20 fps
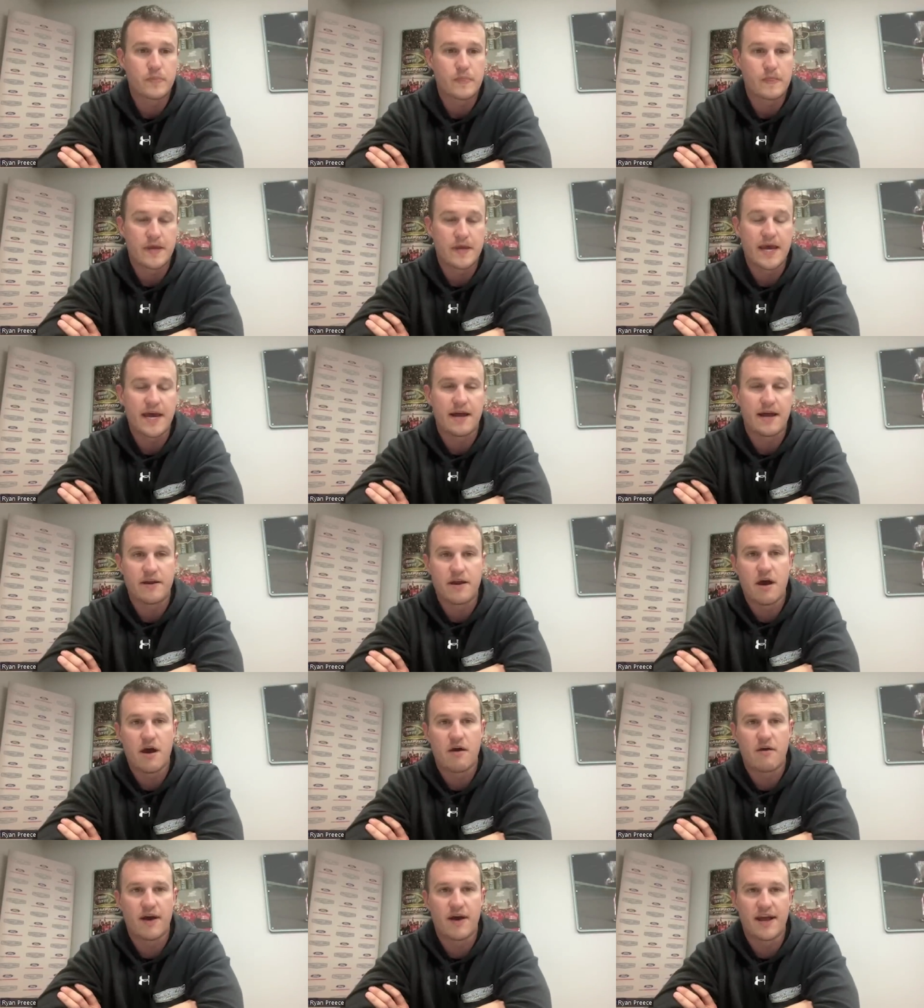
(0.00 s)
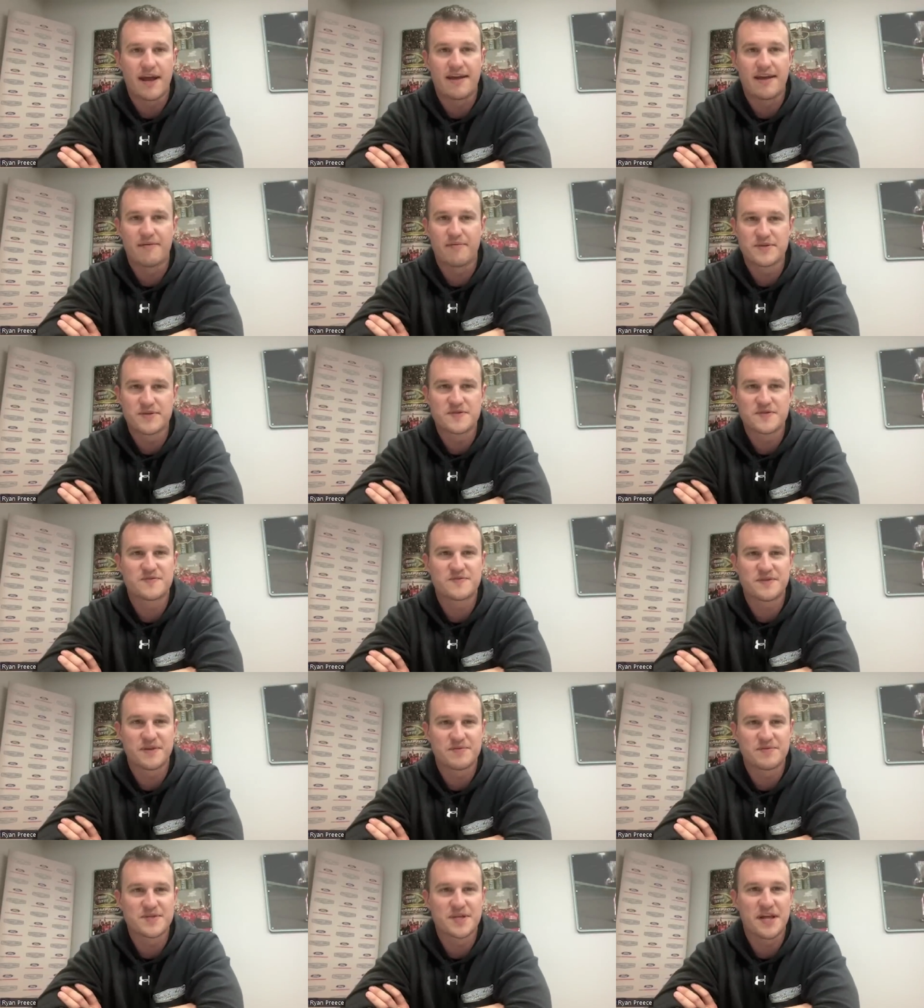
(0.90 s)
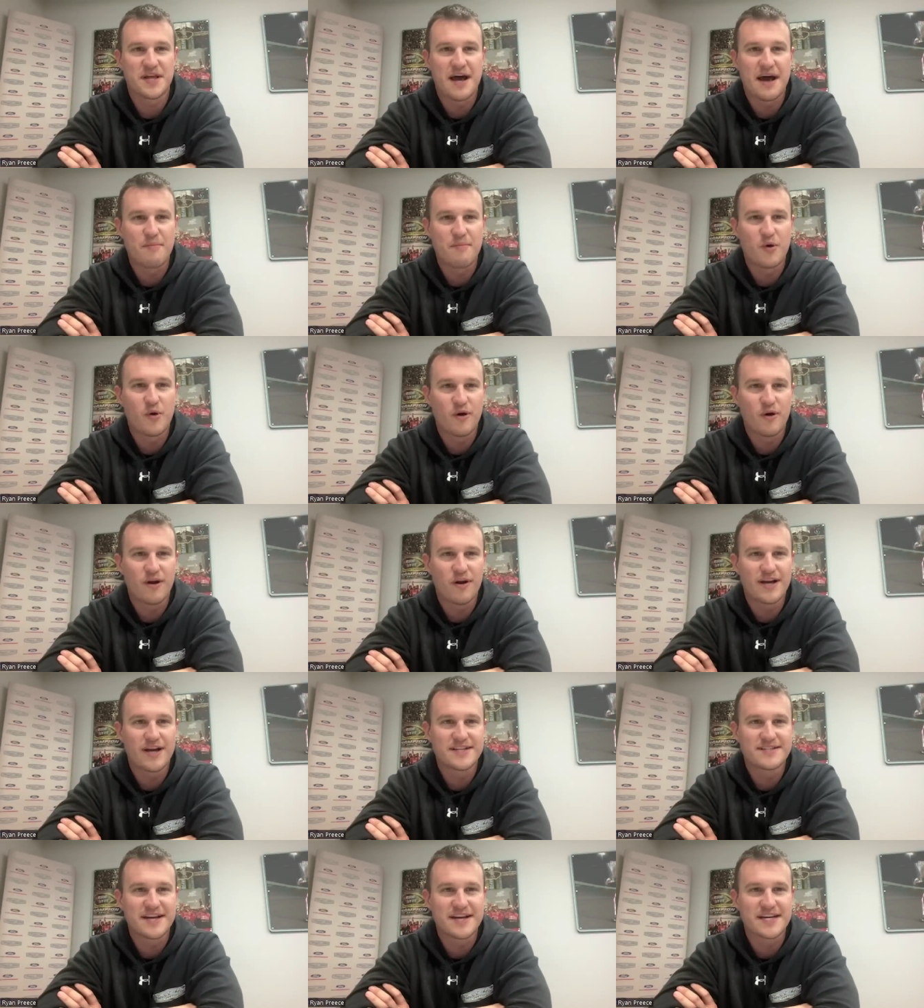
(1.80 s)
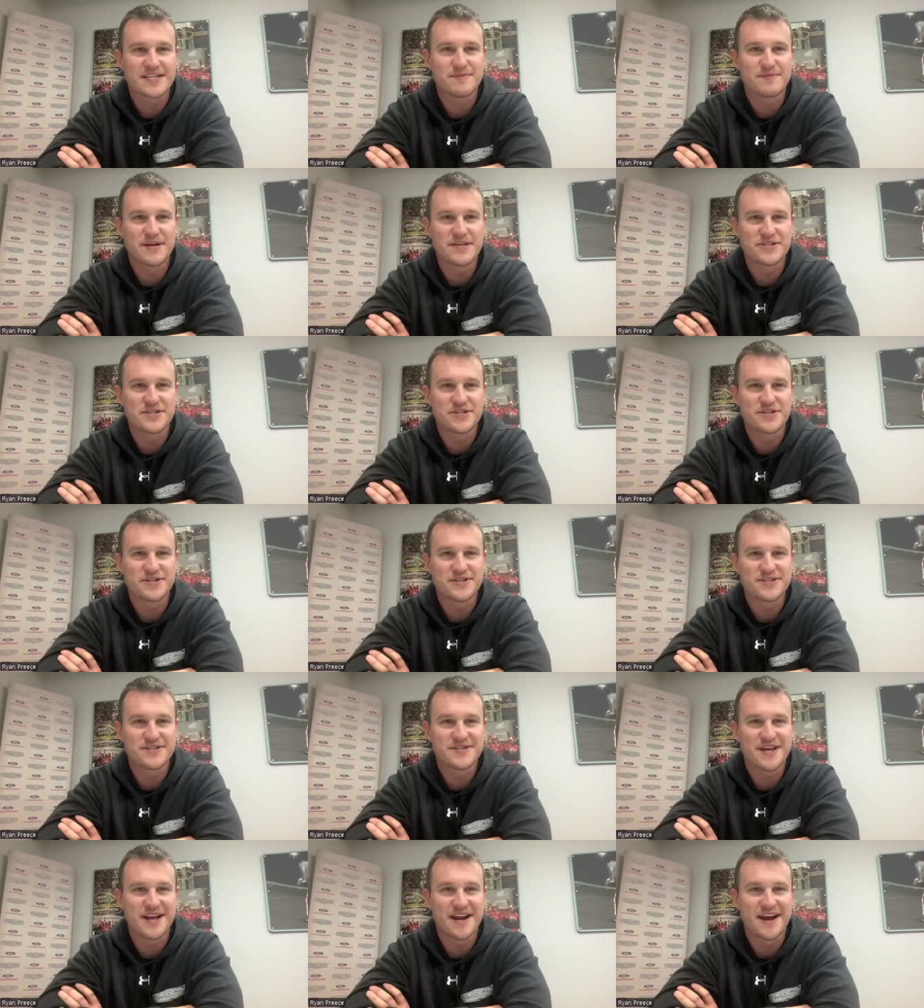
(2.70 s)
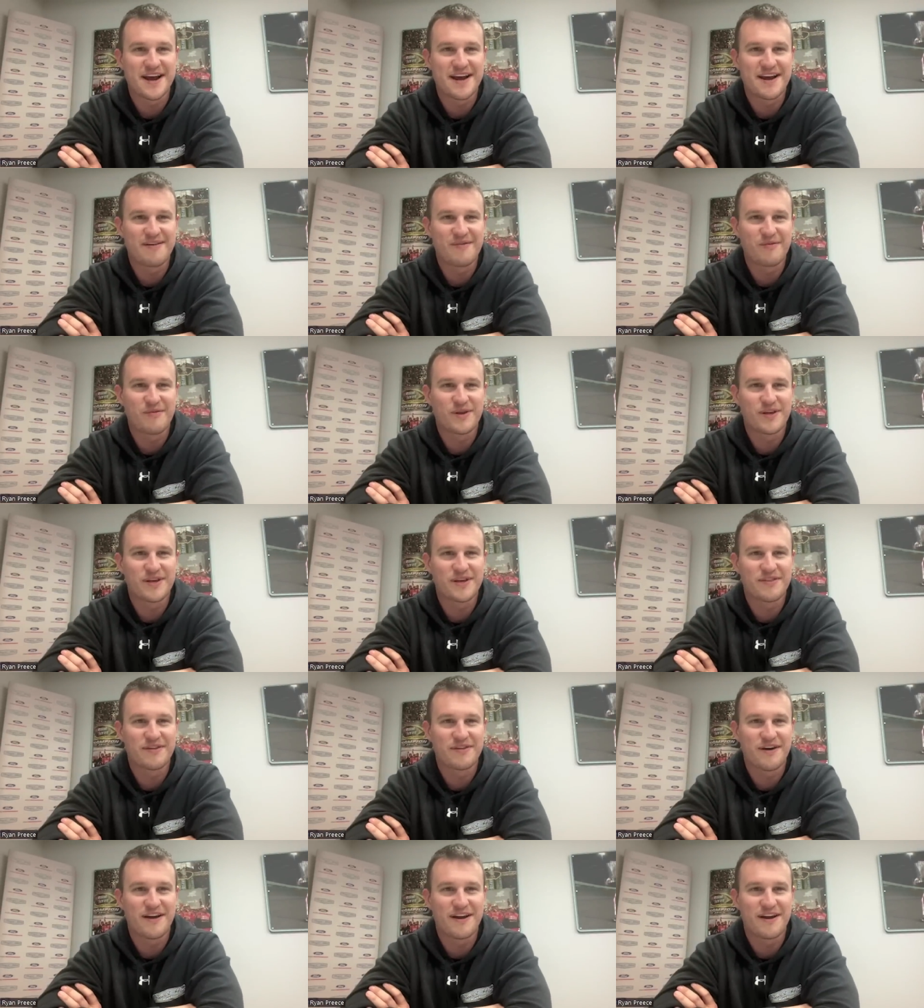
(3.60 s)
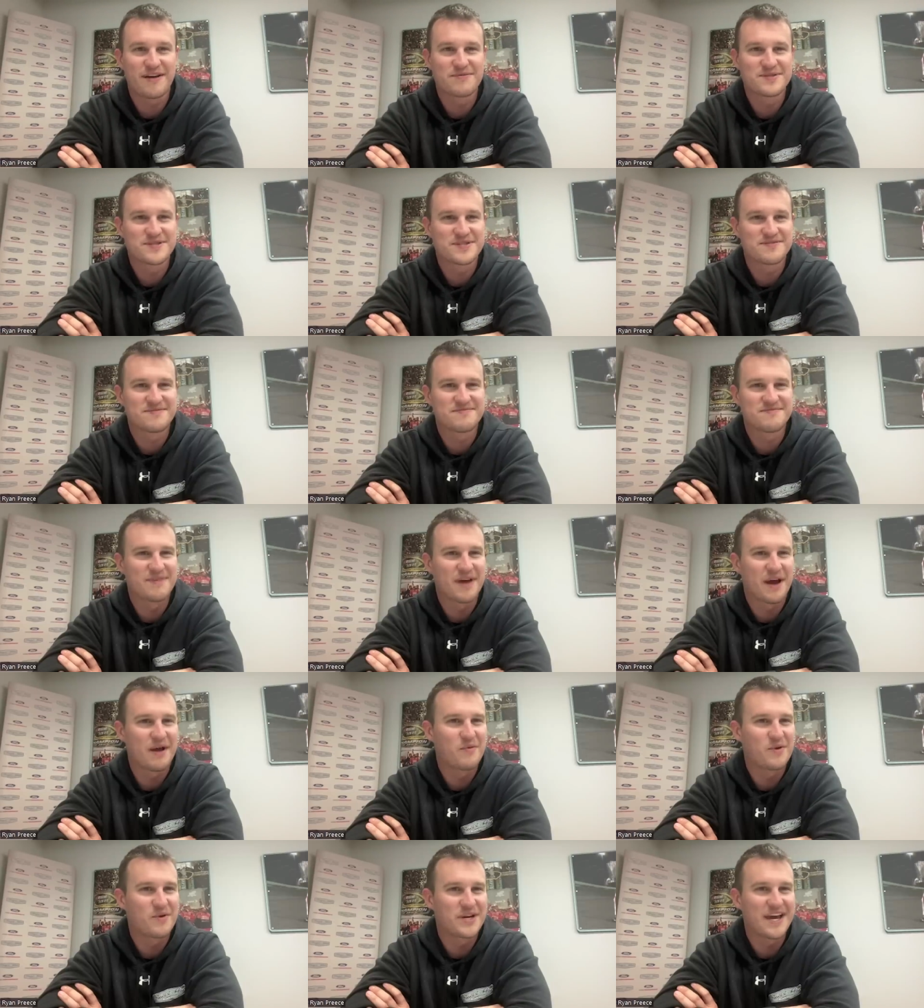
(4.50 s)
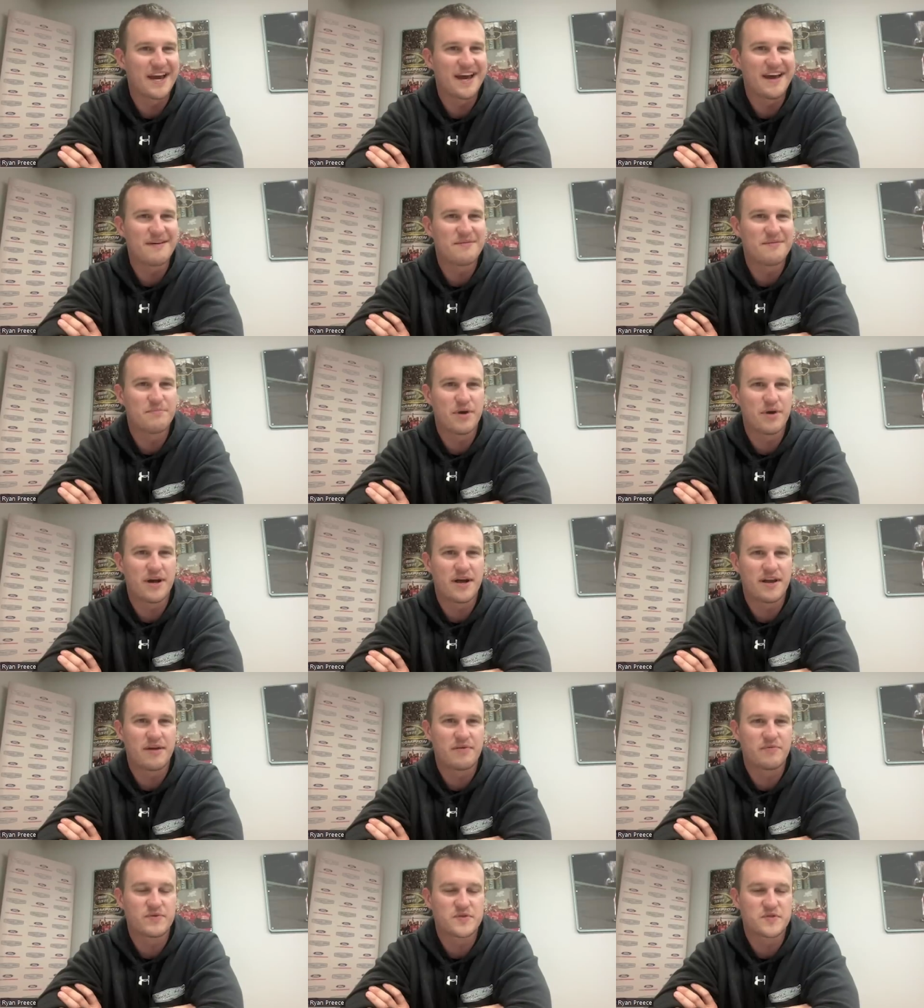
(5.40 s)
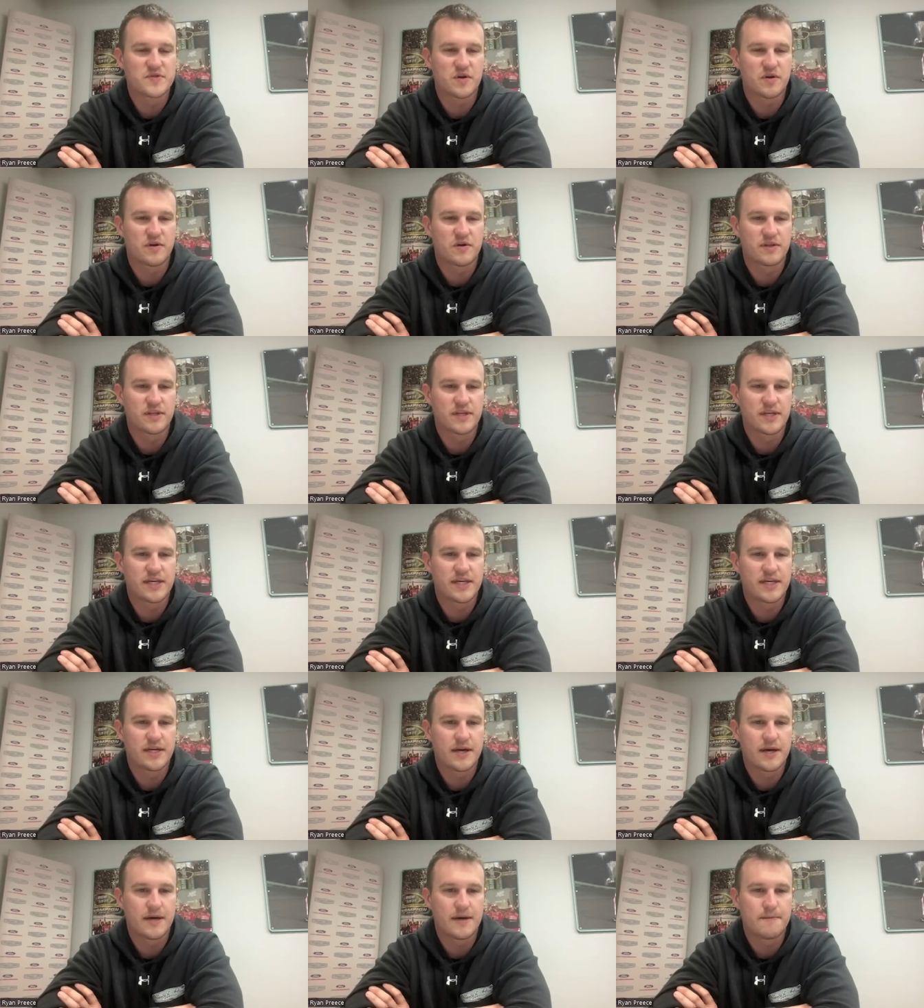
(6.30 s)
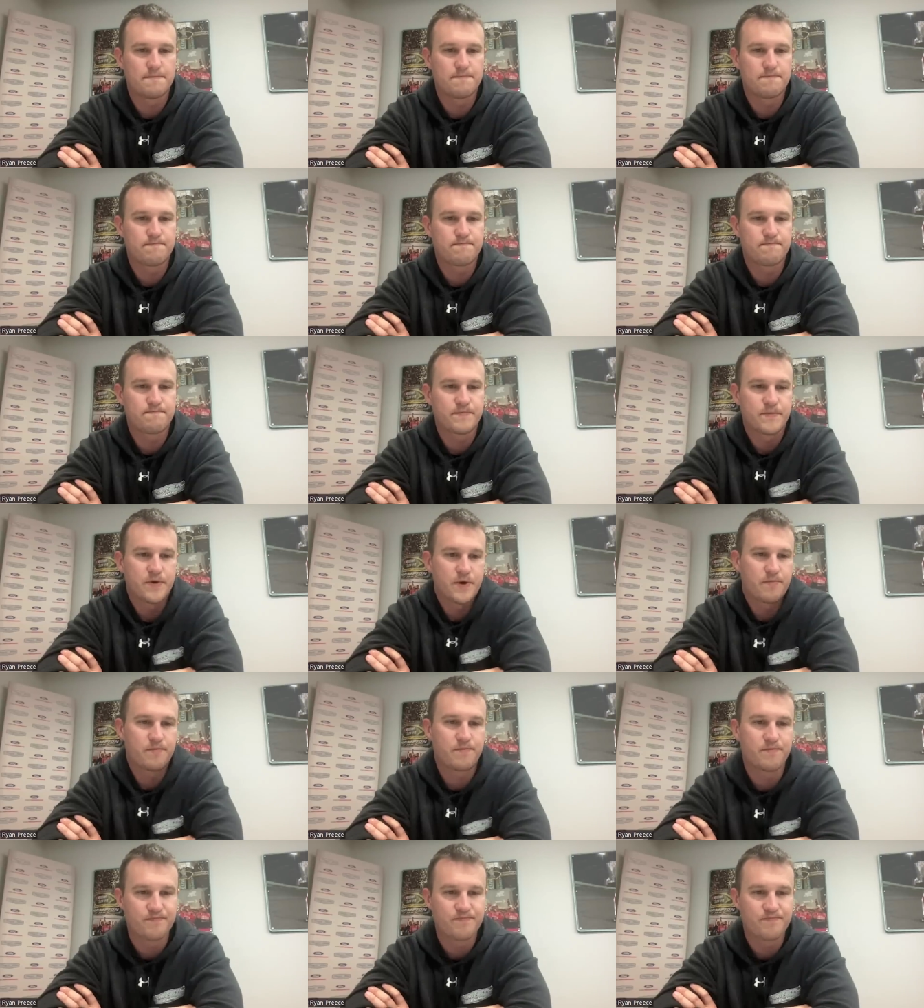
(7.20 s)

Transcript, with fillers: yeah, no, it was it was a lot more uh, text messages than I really thought I was I would get, but it was certainly um, you know